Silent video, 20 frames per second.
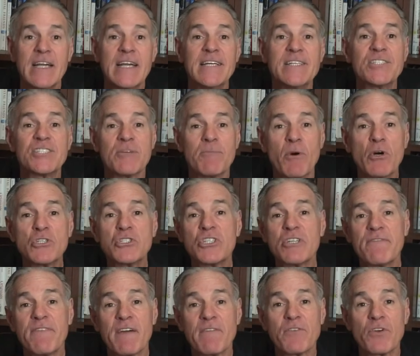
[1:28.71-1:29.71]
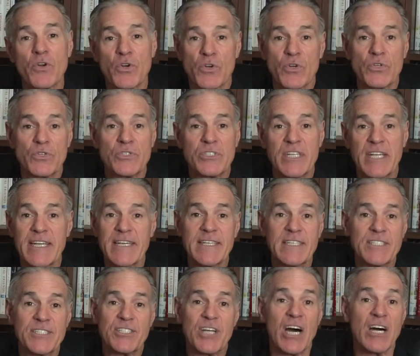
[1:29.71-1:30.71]
If the most you've ever earned
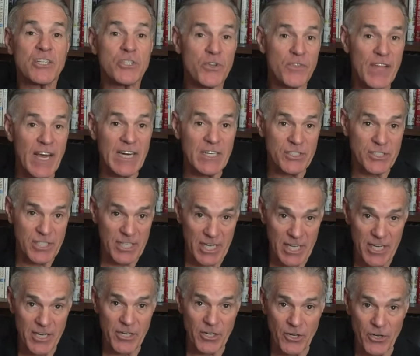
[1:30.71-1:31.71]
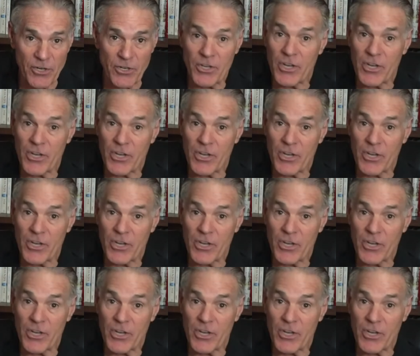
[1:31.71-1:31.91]
is $100,000 a year,